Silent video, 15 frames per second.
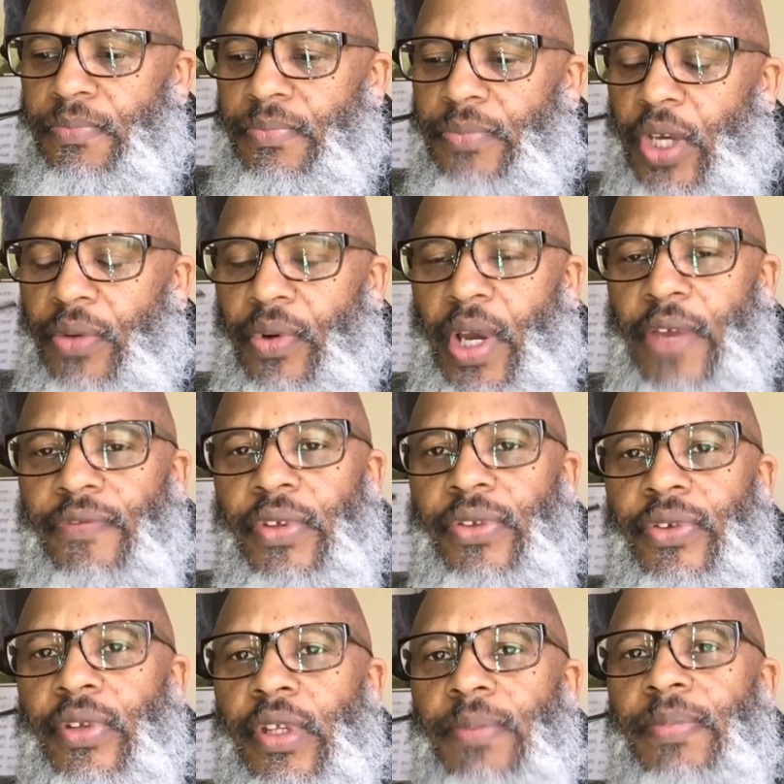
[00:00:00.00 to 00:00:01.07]
My wife is
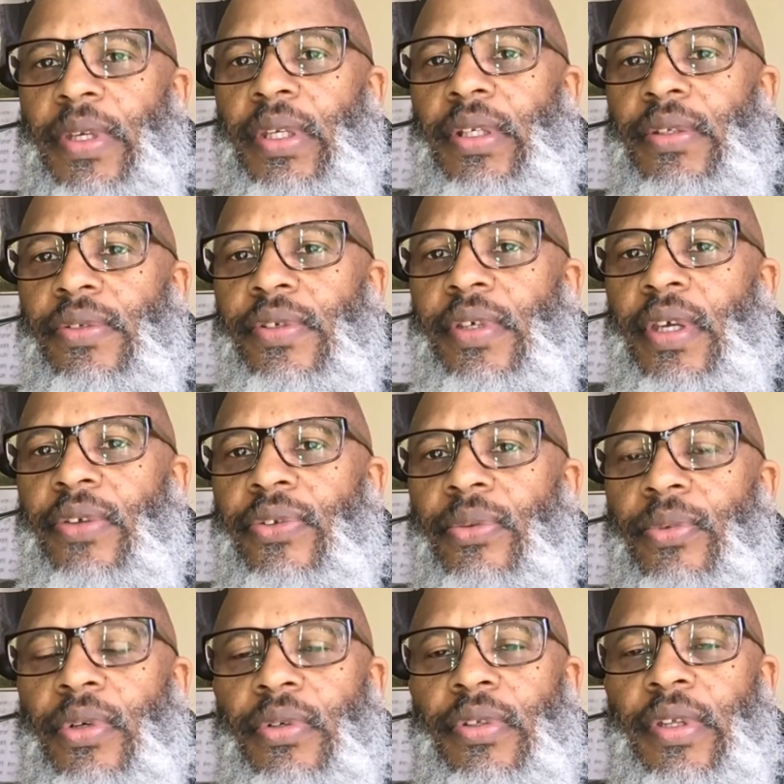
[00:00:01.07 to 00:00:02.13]
sleeping and she has to
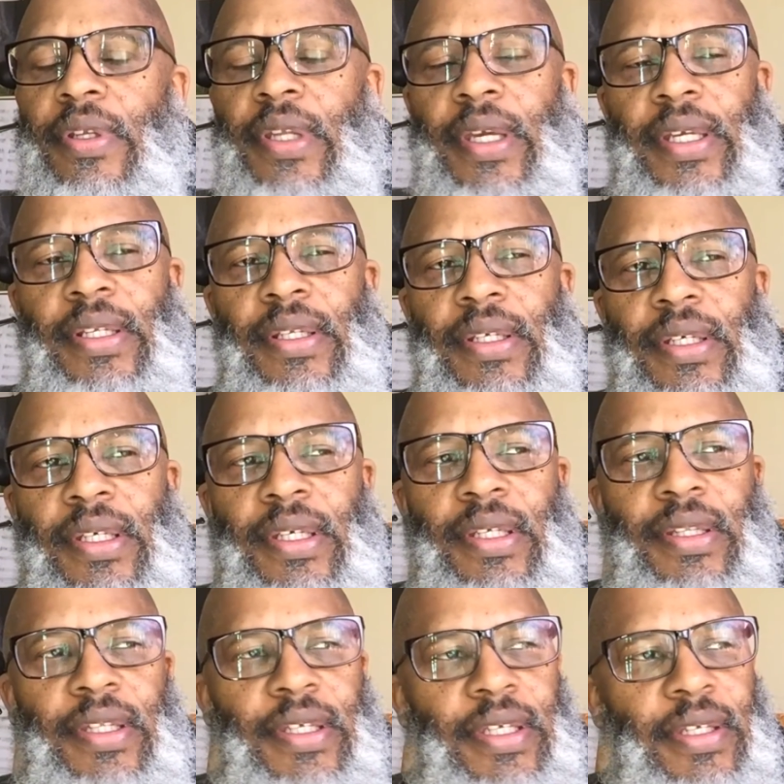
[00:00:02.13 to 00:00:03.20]
work tonight.
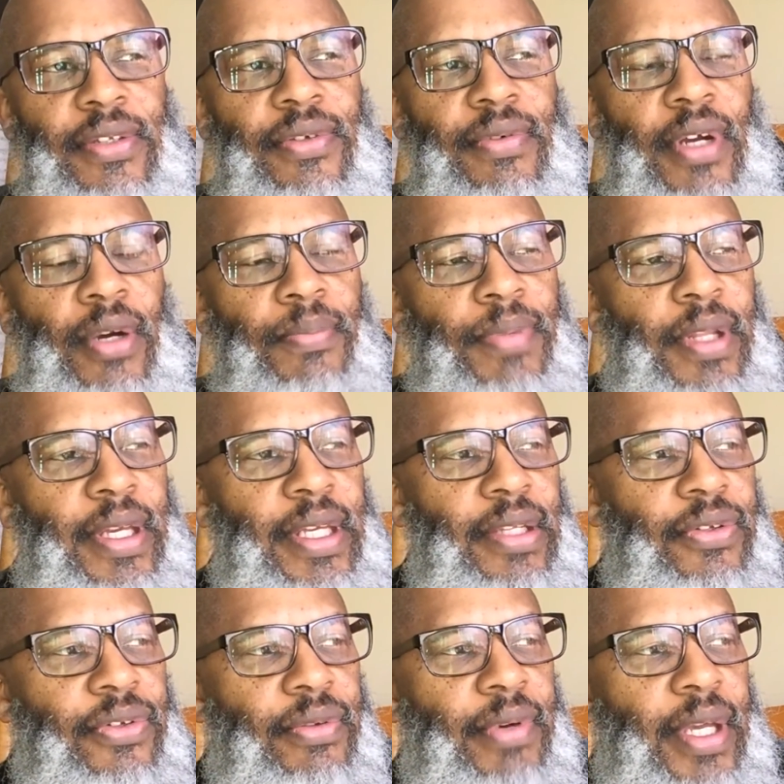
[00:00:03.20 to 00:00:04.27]
The kids are out
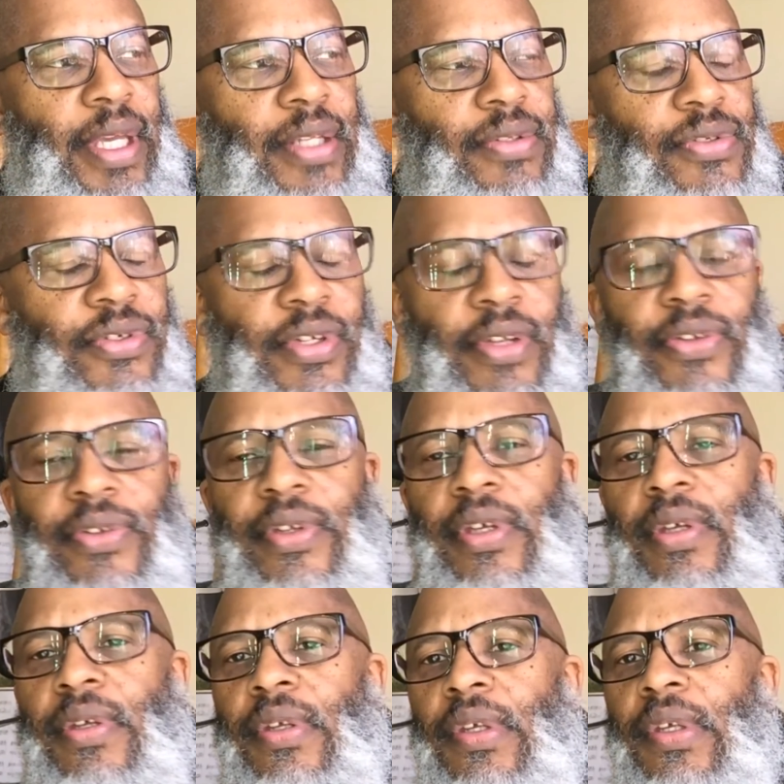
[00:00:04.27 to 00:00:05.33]
playing, so I had just
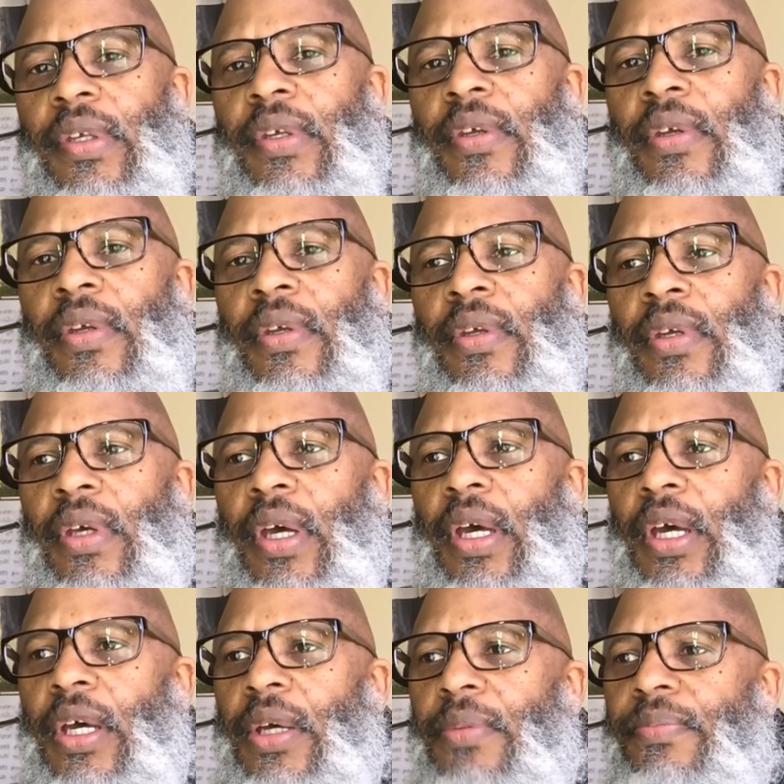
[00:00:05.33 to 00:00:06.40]
a
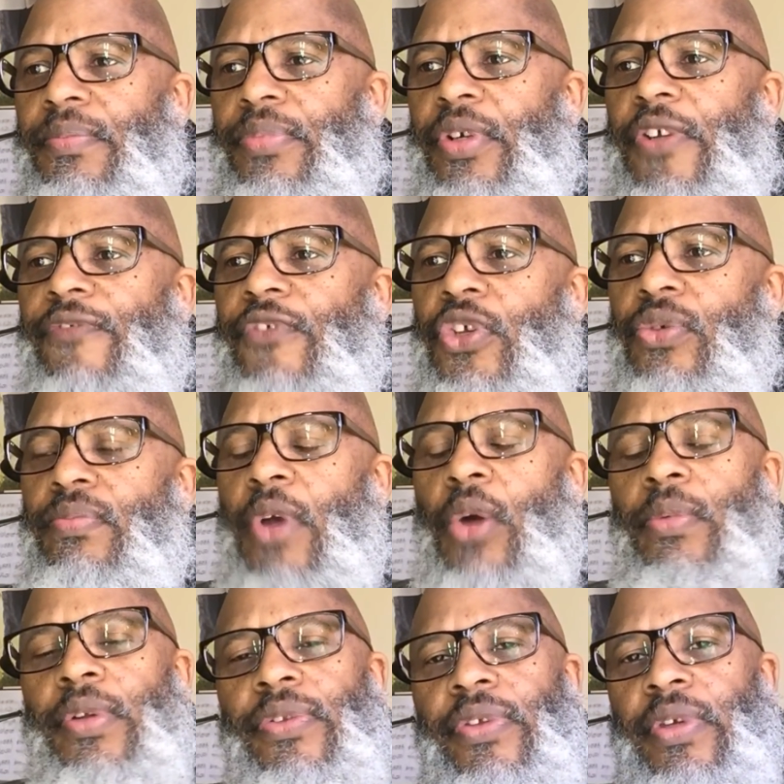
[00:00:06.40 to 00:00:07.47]
brief few
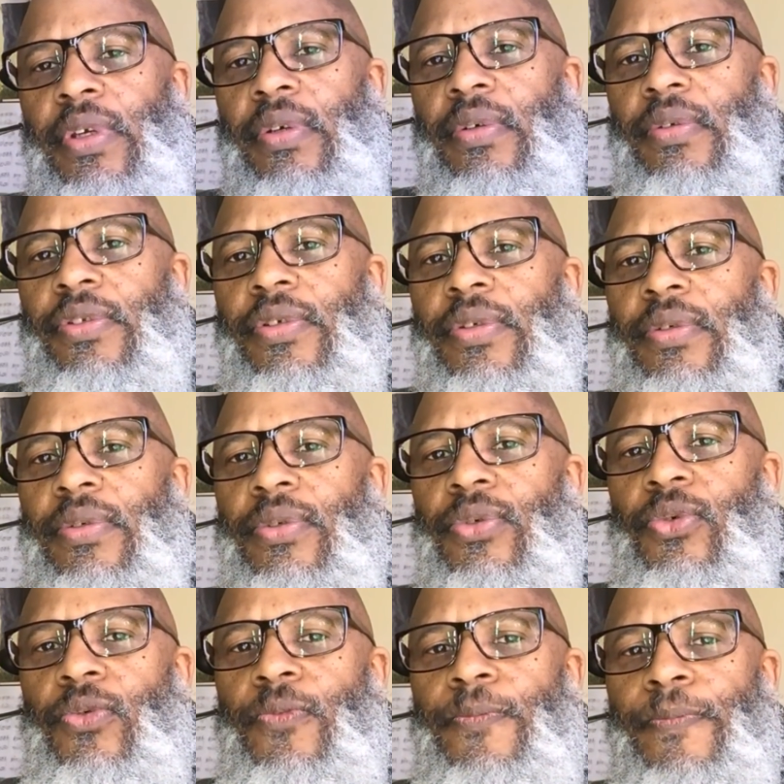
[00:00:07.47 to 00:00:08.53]
moments here
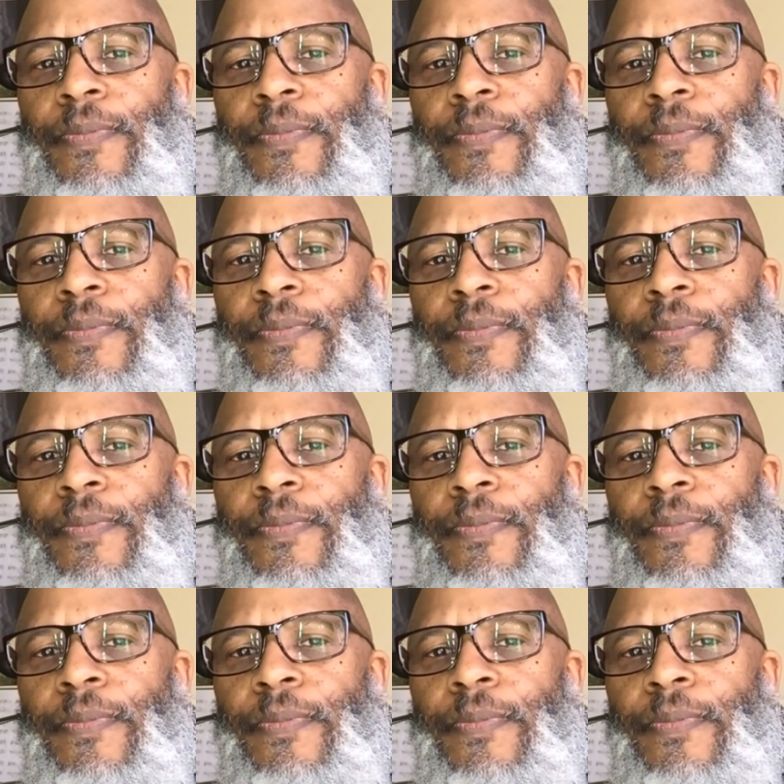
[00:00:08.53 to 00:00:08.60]
to